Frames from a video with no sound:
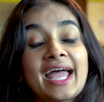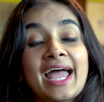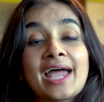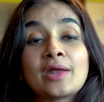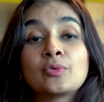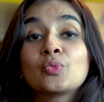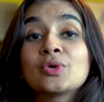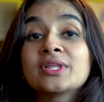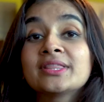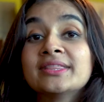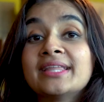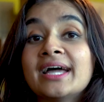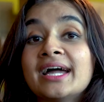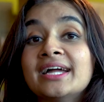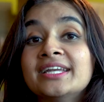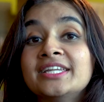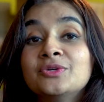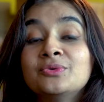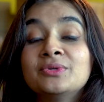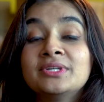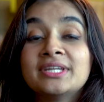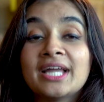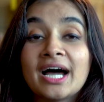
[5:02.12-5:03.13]
And with
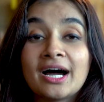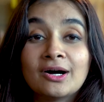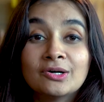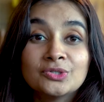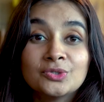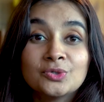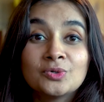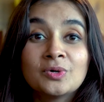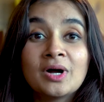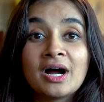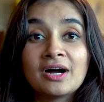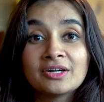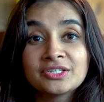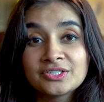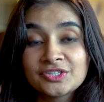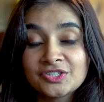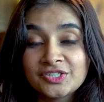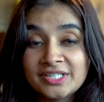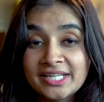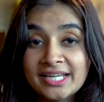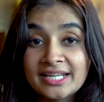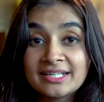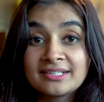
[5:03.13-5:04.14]
that, you now know how to
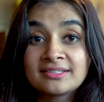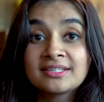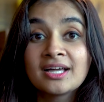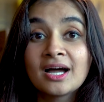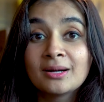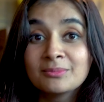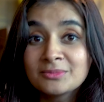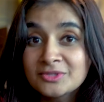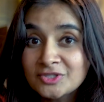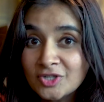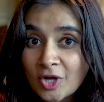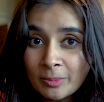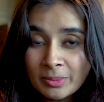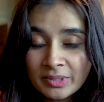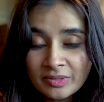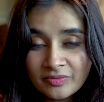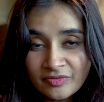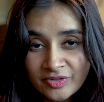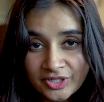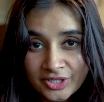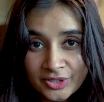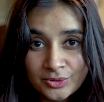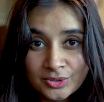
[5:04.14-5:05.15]
create
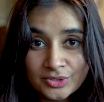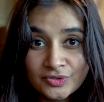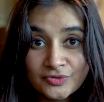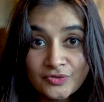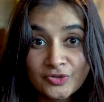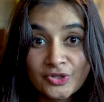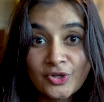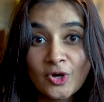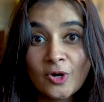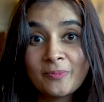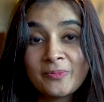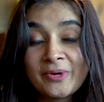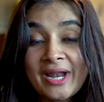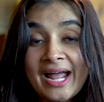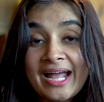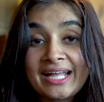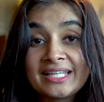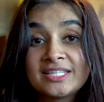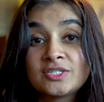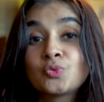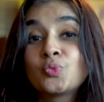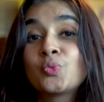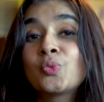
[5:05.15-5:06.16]
thumb-stopping videos for your
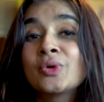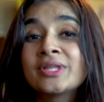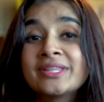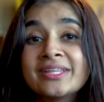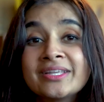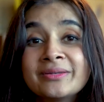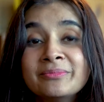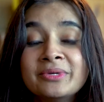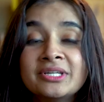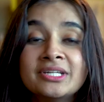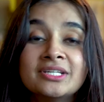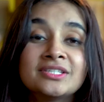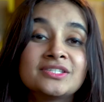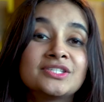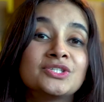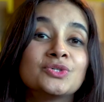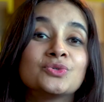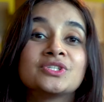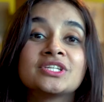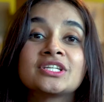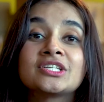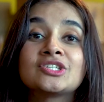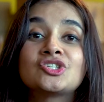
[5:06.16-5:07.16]
brands within minutes
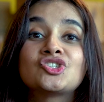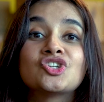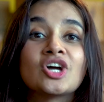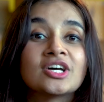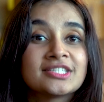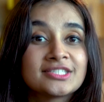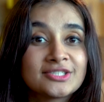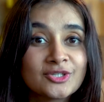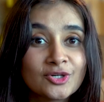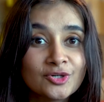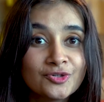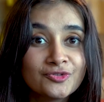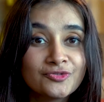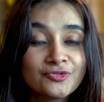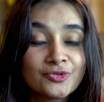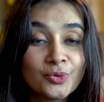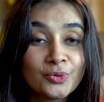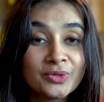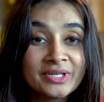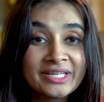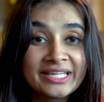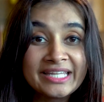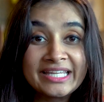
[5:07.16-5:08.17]
using just your
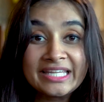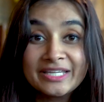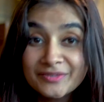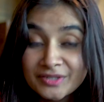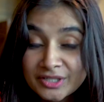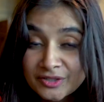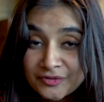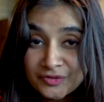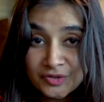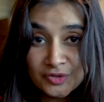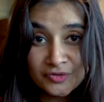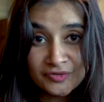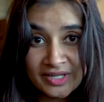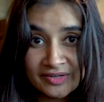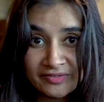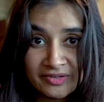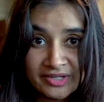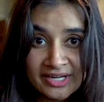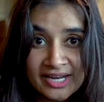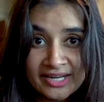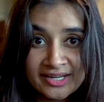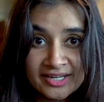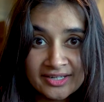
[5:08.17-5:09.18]
phone, even if you've
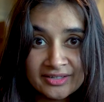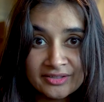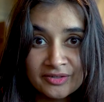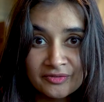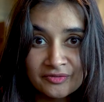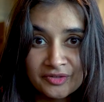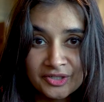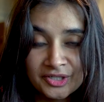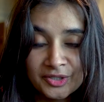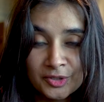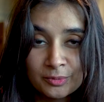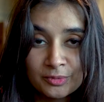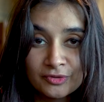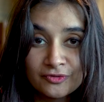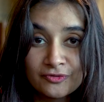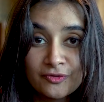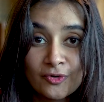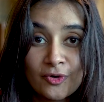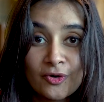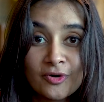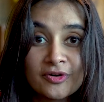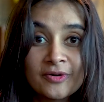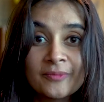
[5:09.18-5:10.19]
never edited a video
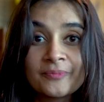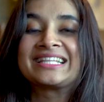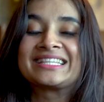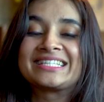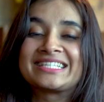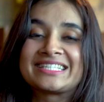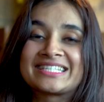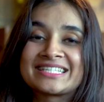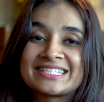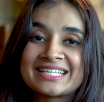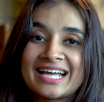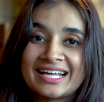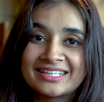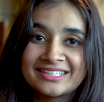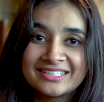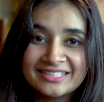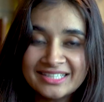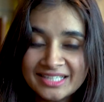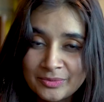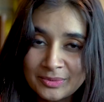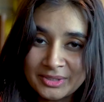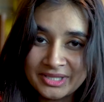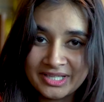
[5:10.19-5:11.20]
before. This is
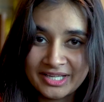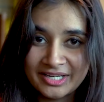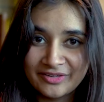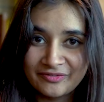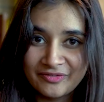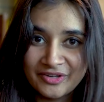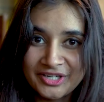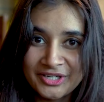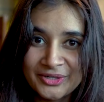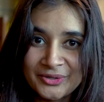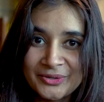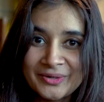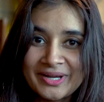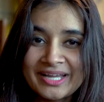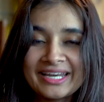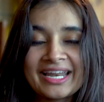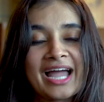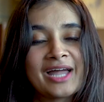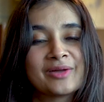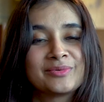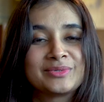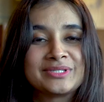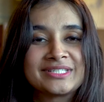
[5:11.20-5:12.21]
Aditi with InVideo and
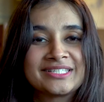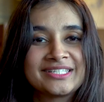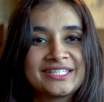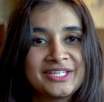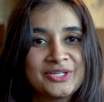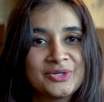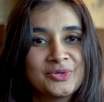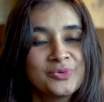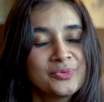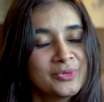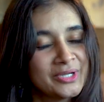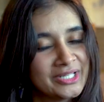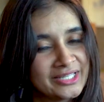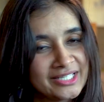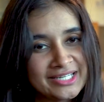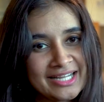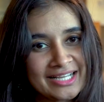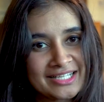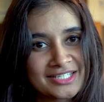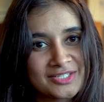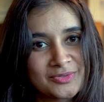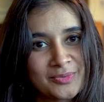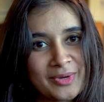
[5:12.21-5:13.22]
I will see you in the
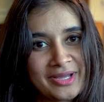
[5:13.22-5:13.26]
next